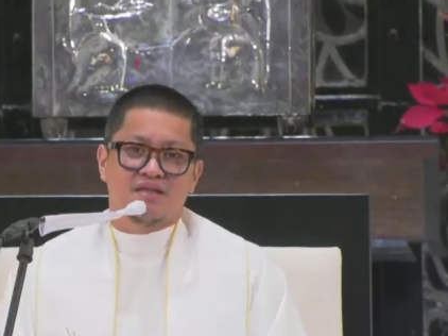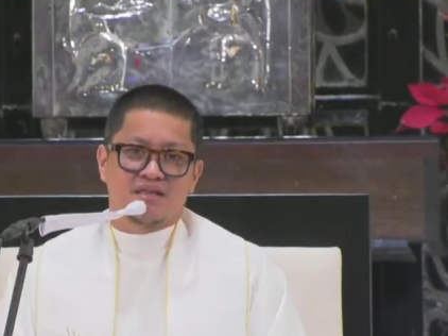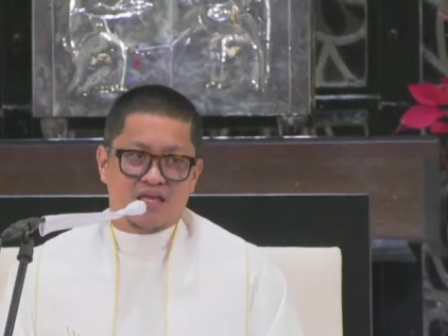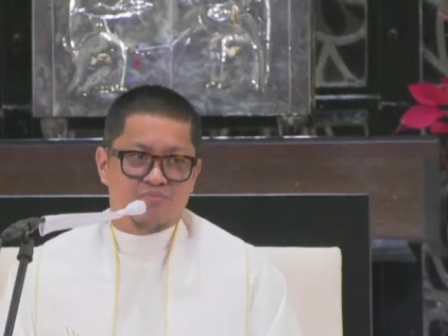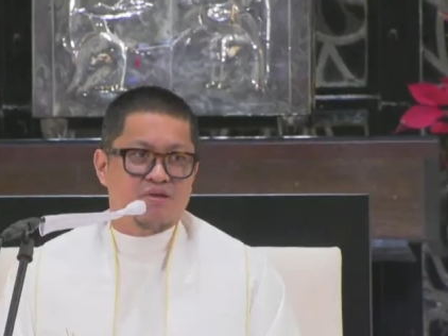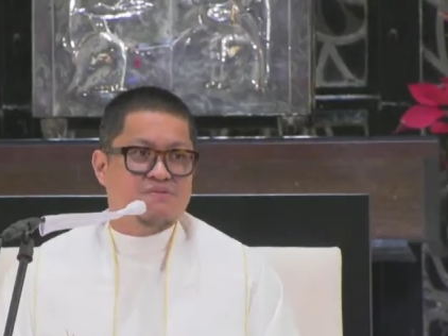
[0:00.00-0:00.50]

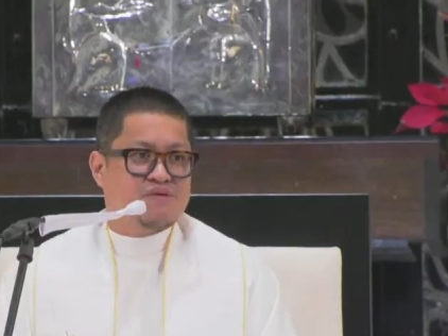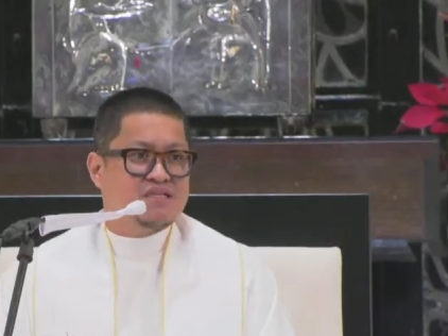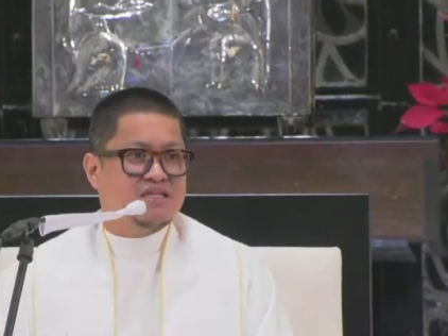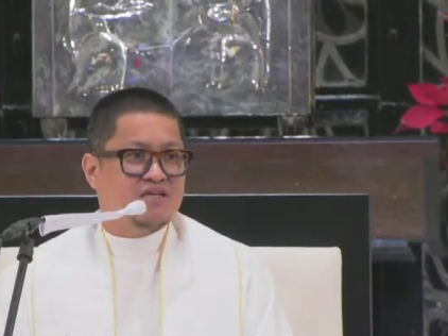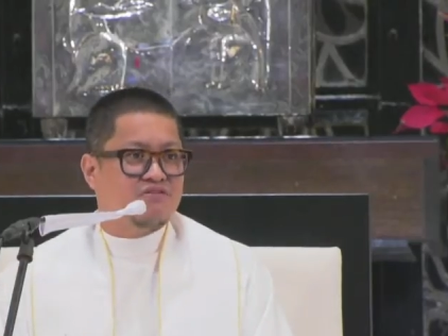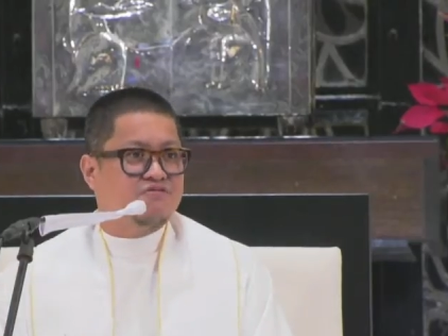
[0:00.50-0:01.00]
the
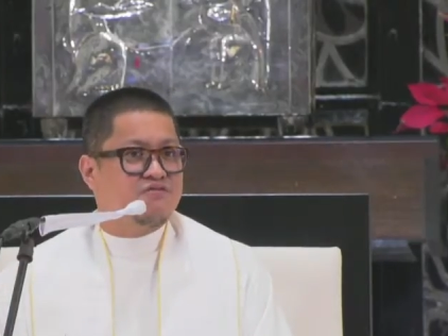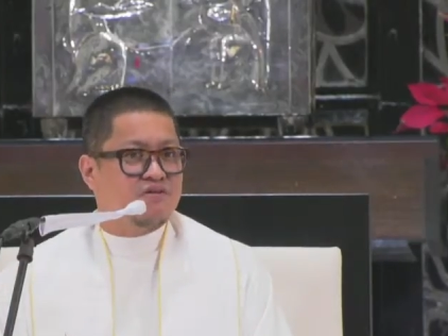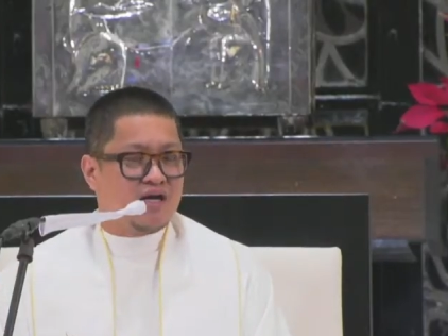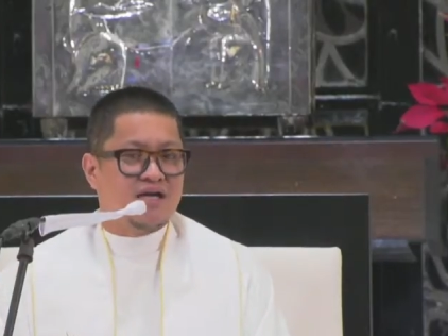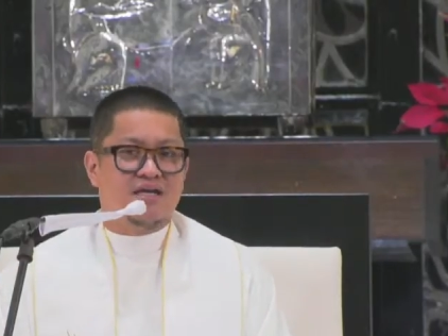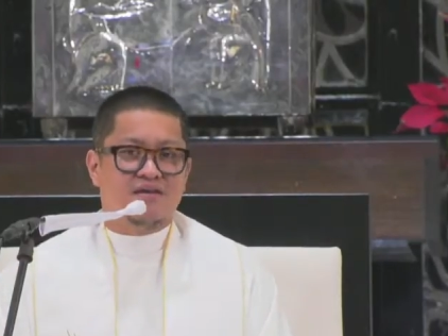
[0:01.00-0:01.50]
Epiphany of
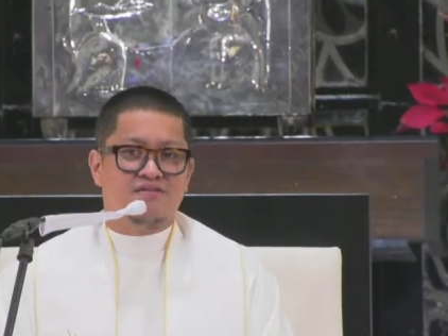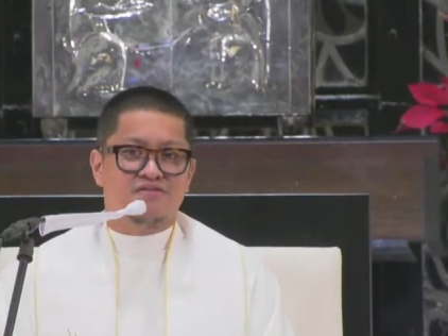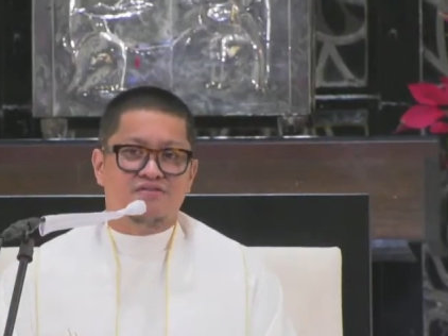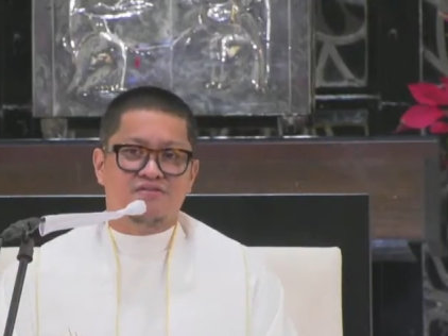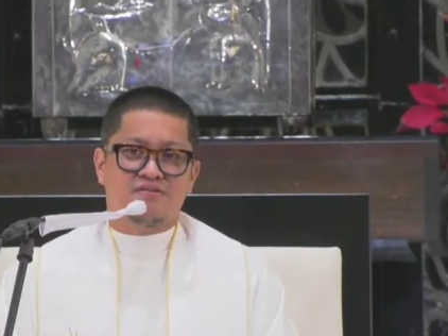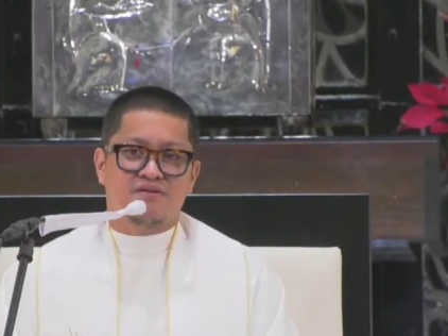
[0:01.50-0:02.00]

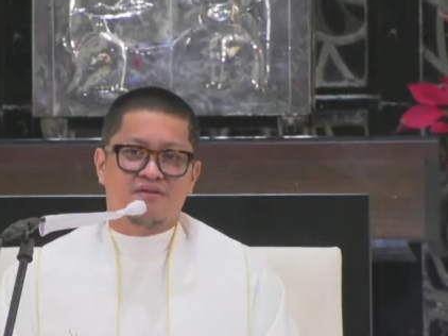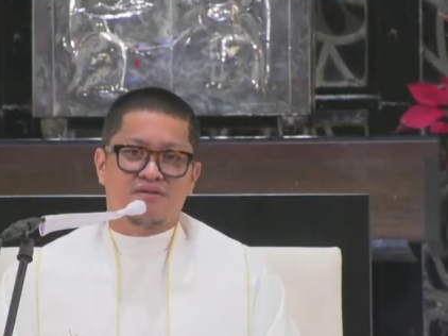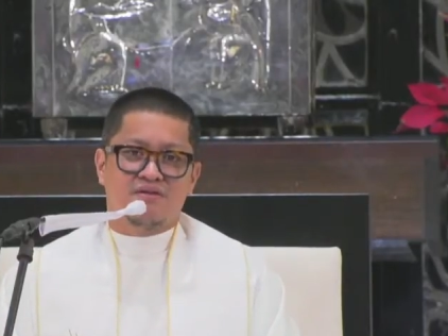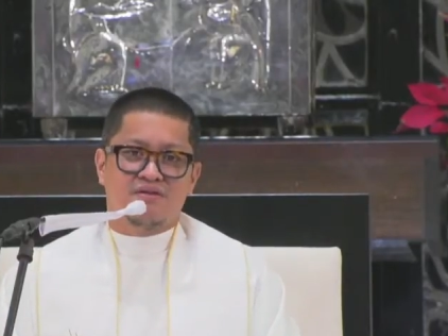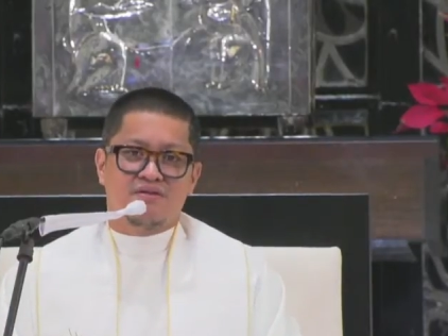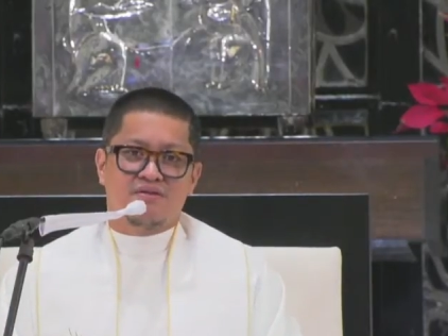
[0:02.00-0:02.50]
Christ
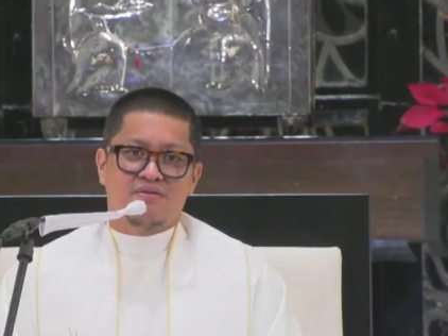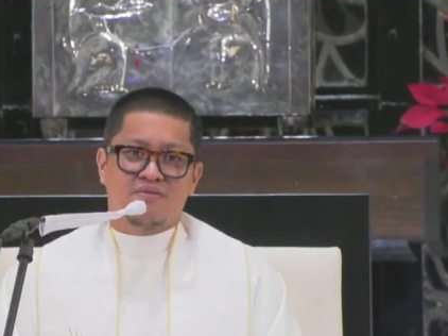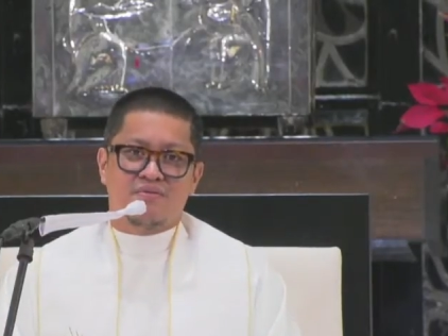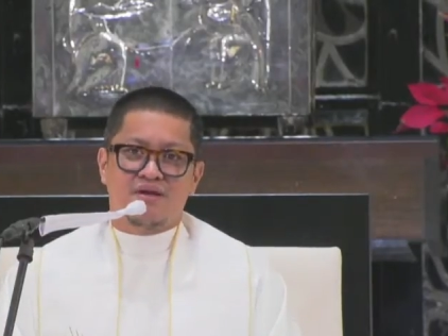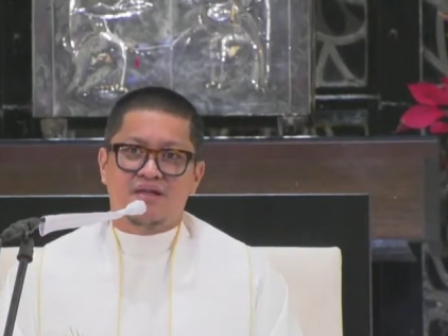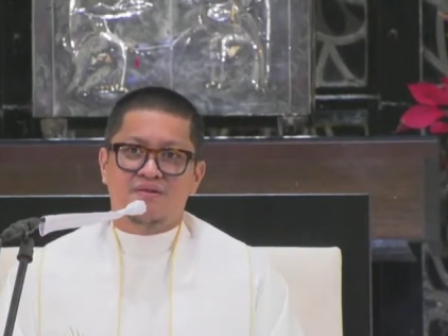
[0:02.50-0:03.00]

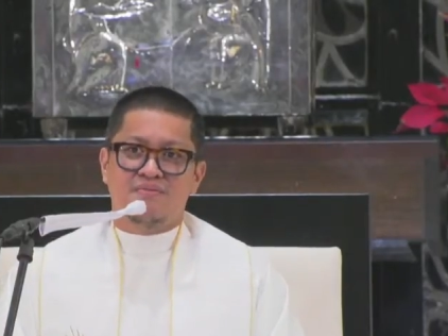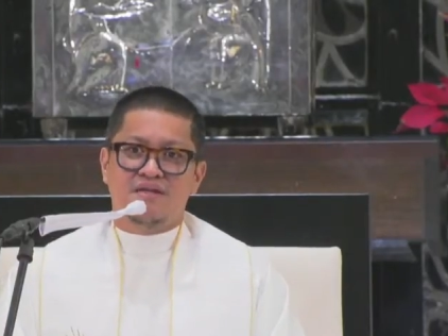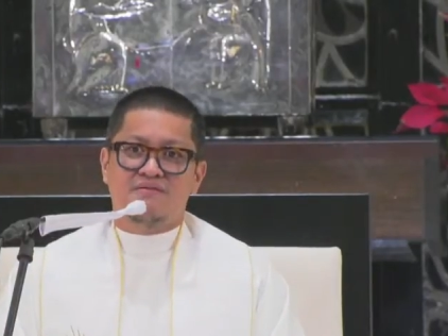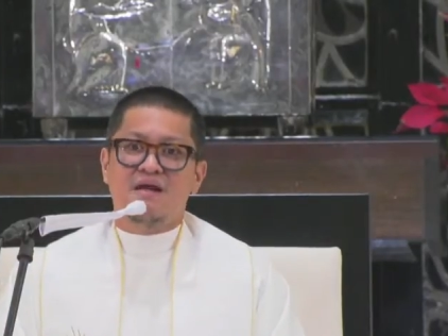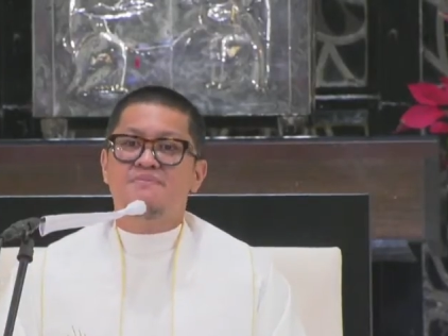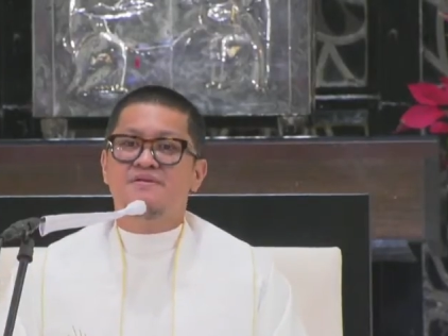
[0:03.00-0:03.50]
will
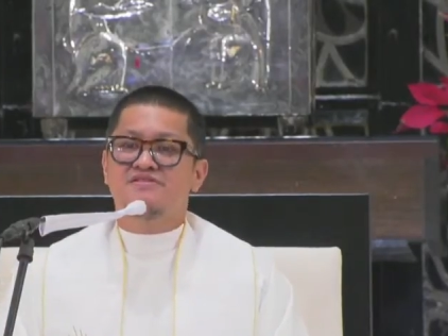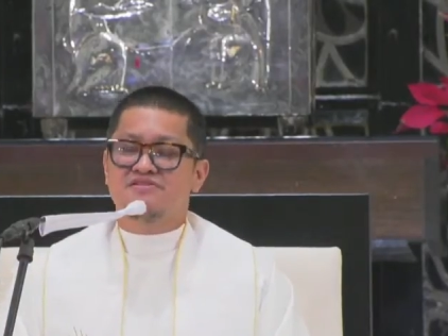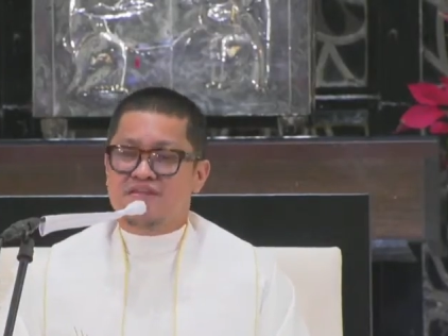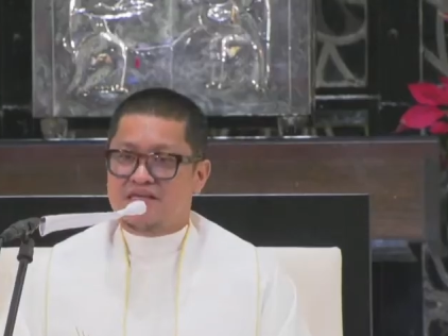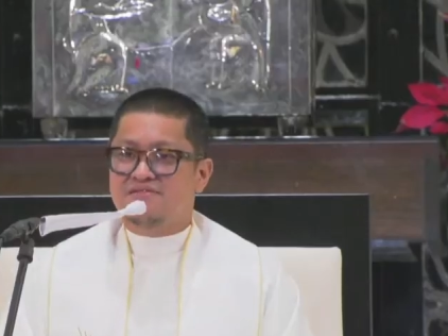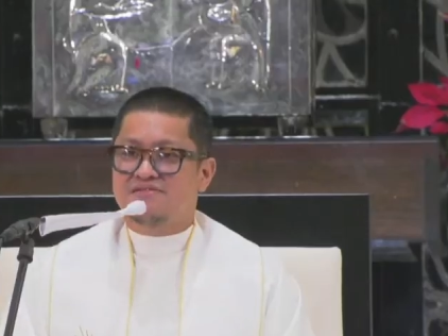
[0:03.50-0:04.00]
be
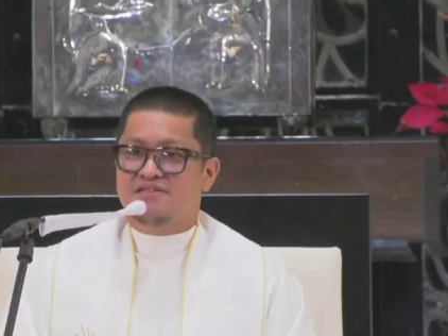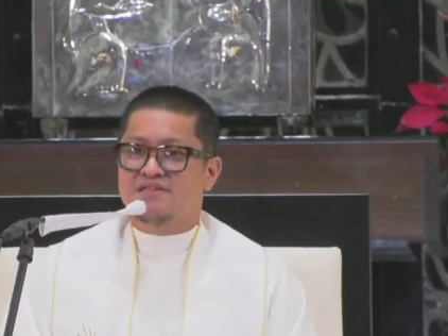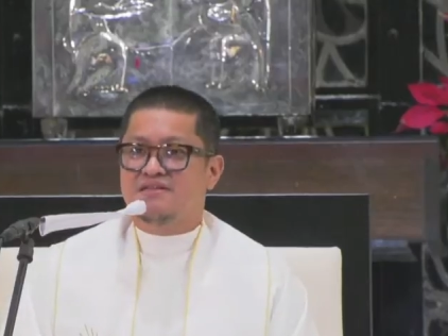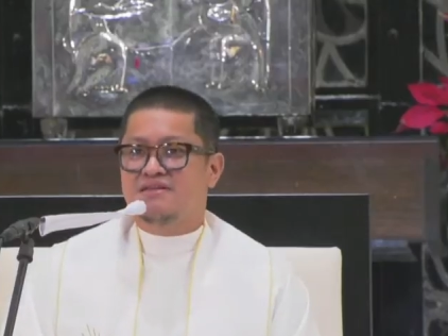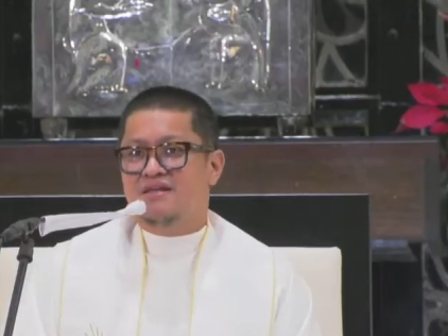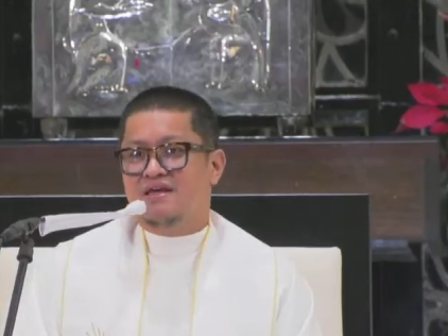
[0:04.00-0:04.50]
represented